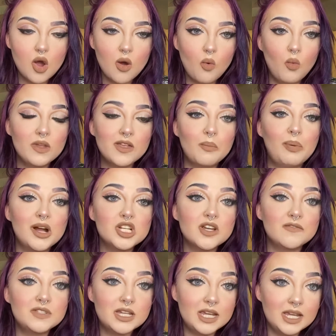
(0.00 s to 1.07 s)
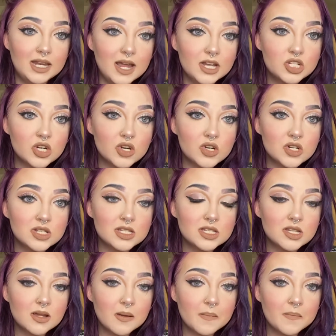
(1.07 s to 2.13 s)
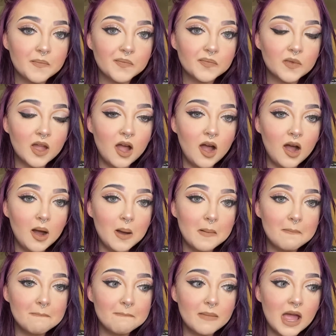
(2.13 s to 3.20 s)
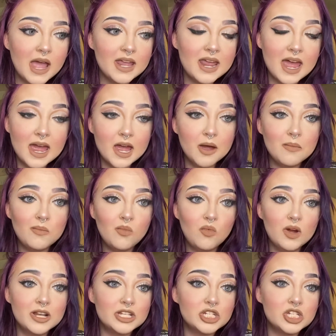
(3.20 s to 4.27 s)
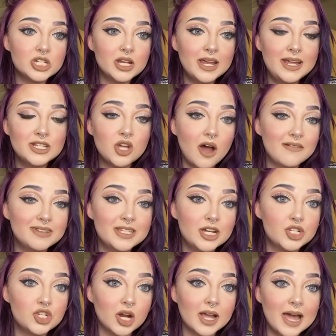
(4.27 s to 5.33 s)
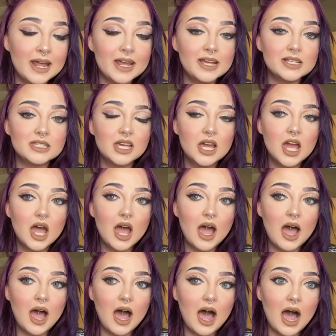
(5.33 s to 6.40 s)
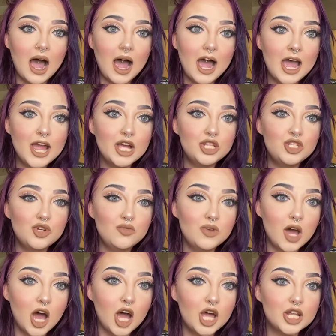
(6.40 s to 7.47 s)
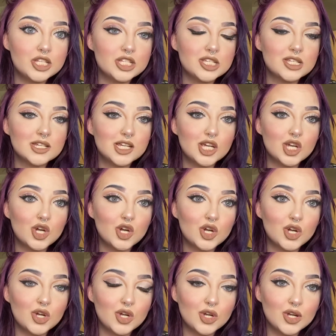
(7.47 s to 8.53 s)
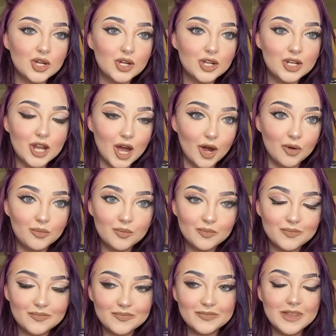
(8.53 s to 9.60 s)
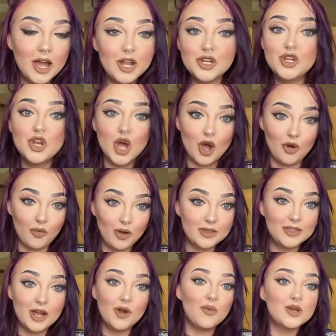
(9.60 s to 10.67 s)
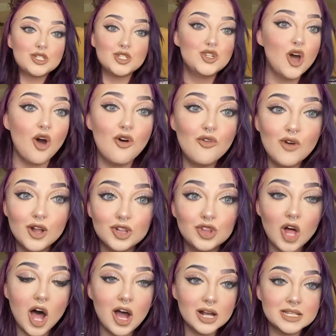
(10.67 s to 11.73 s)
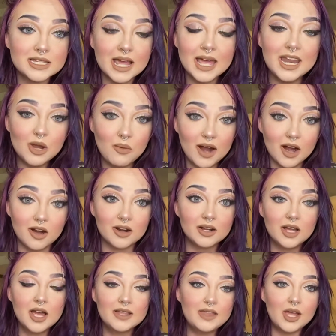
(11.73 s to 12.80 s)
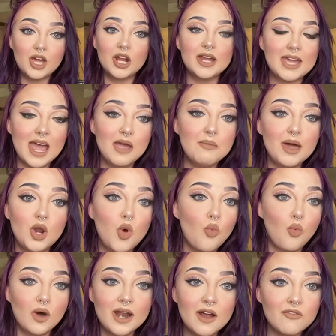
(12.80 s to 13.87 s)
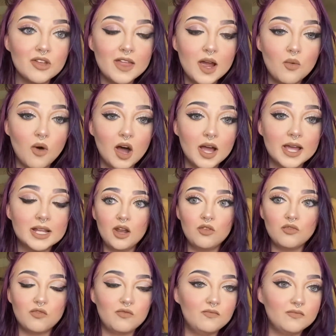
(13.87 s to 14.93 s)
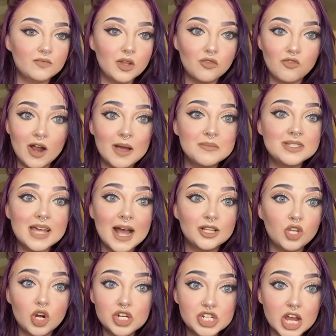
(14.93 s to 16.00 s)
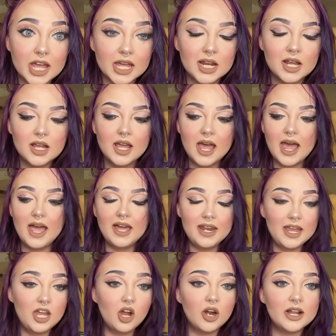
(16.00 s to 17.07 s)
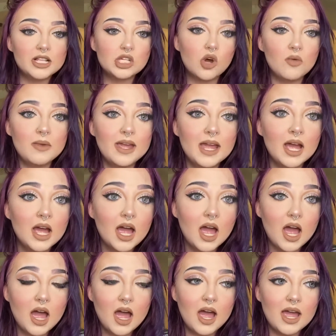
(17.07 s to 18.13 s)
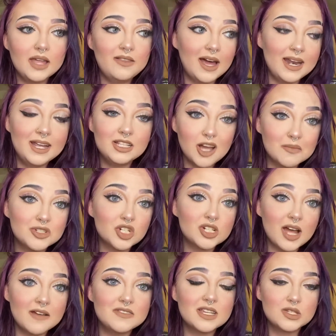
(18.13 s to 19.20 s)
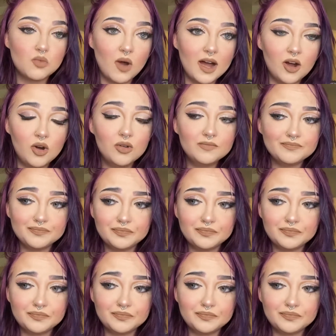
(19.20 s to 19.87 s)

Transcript: With a bunch of teenagers and him, which he's obviously a drug addict, I do not know. No. There was no locks anywhere. They could have came in whenever they want, ransacked our shit. And he already told me that he dumpster dives as well.